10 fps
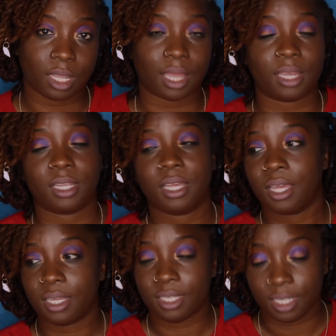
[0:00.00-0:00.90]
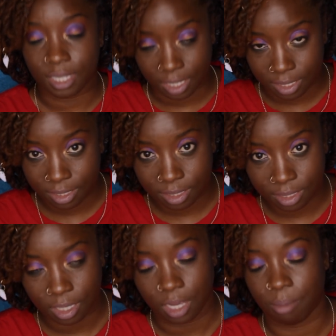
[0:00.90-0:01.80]
that?
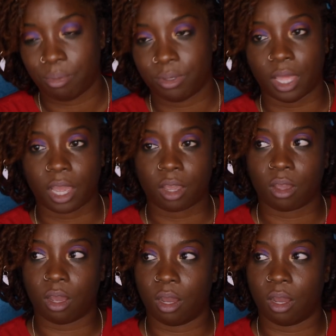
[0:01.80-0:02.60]
Yes. But that,